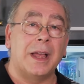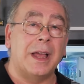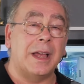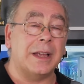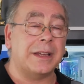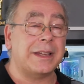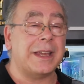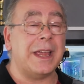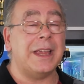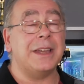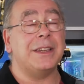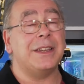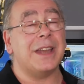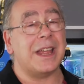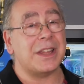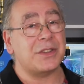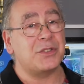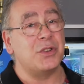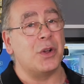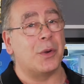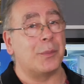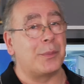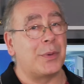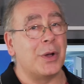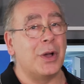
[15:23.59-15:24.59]
Again,
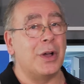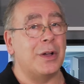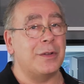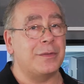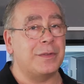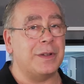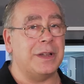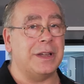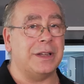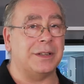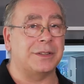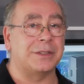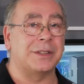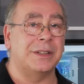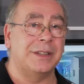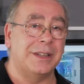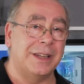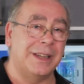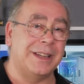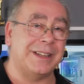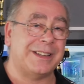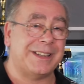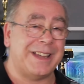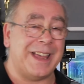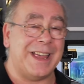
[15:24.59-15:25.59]
that's not perfect.
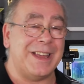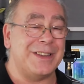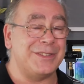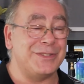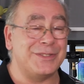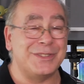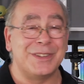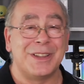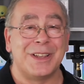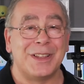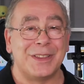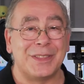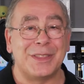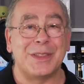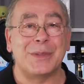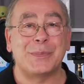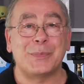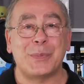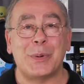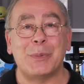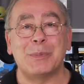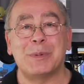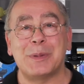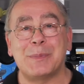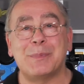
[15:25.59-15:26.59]
Again, there's
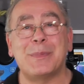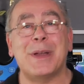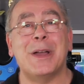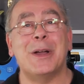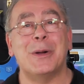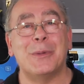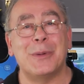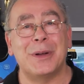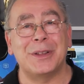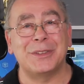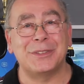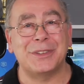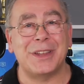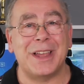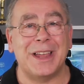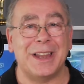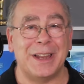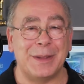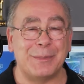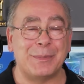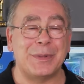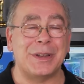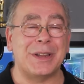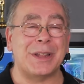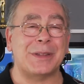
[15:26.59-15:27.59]
probably better ones out
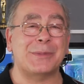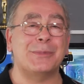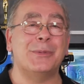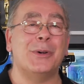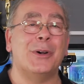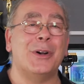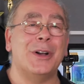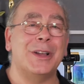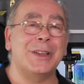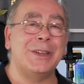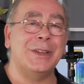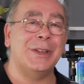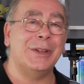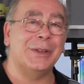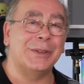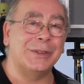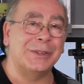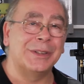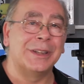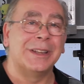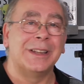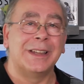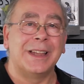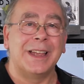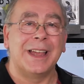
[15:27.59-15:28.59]
there, but that's what I use.